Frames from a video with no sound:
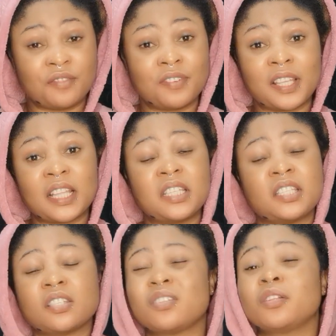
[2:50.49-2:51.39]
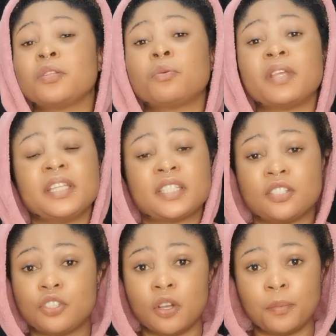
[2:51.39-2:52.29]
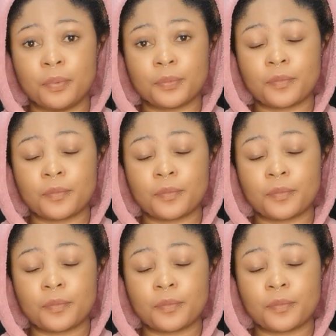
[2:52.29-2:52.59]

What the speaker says: forget it is not doing its job.